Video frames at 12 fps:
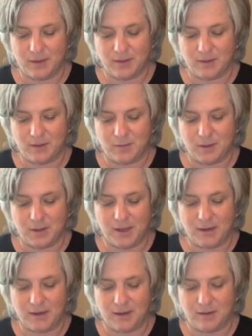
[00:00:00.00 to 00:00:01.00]
You
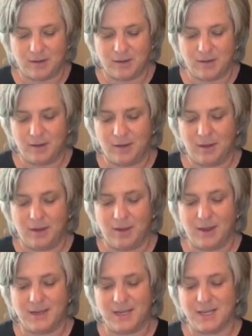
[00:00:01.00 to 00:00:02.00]
can
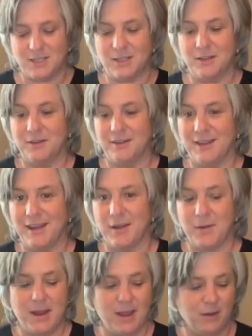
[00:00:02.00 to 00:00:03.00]
attach a little
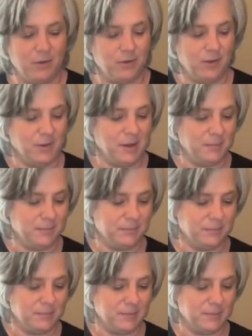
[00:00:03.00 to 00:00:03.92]
Lego handle to it,